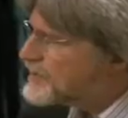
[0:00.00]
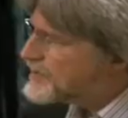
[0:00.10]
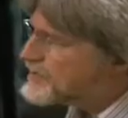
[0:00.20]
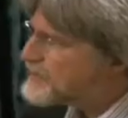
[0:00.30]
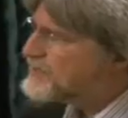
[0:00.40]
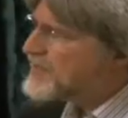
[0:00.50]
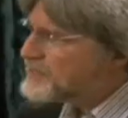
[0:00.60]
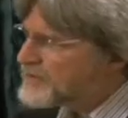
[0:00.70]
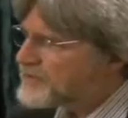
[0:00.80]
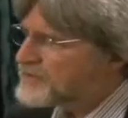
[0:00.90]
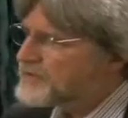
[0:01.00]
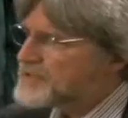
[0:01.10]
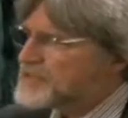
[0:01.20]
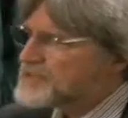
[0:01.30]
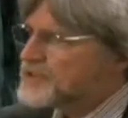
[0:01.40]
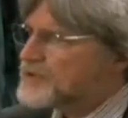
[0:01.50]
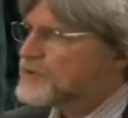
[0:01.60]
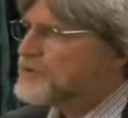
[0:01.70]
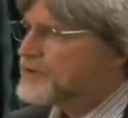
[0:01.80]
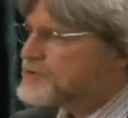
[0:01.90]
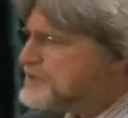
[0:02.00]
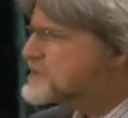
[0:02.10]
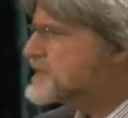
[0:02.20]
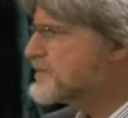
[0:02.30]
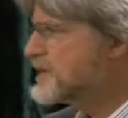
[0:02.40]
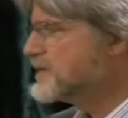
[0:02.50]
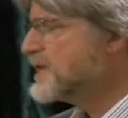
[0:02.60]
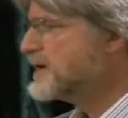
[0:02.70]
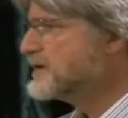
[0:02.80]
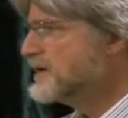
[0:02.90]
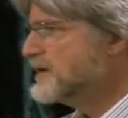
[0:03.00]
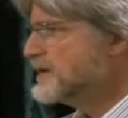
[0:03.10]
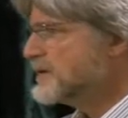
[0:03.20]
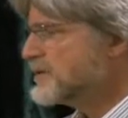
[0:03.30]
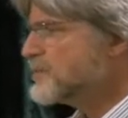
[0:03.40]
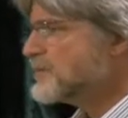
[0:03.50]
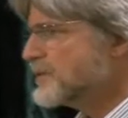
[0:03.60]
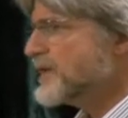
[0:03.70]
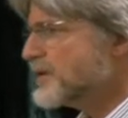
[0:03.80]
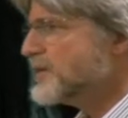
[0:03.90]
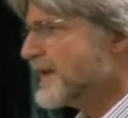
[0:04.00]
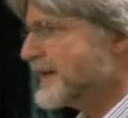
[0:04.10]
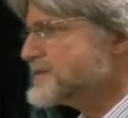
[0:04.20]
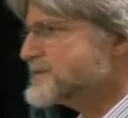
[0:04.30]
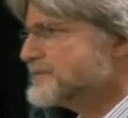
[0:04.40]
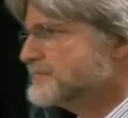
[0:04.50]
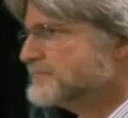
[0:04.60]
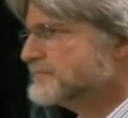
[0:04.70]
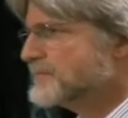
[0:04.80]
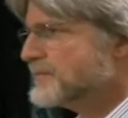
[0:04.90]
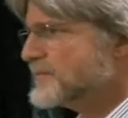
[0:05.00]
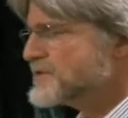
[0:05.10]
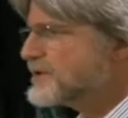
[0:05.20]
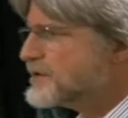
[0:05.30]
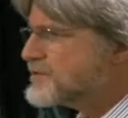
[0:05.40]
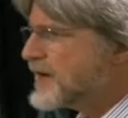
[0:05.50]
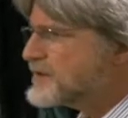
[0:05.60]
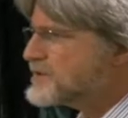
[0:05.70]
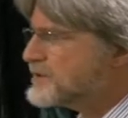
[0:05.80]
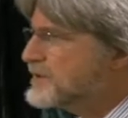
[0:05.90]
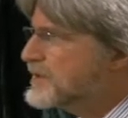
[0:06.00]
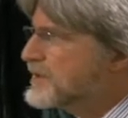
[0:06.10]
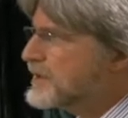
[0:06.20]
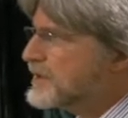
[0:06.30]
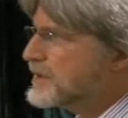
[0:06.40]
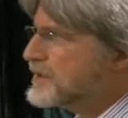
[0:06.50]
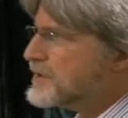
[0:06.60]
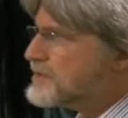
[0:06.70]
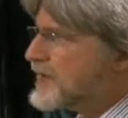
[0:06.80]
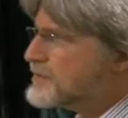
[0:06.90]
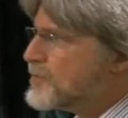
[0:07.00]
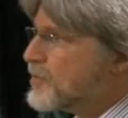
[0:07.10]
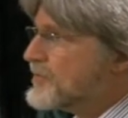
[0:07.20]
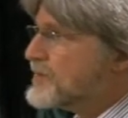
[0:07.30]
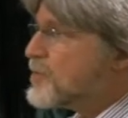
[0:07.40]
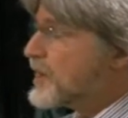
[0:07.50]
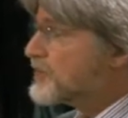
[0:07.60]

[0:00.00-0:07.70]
get this sense that there's a need to go and do something to make the world a better place. So you're trying to be more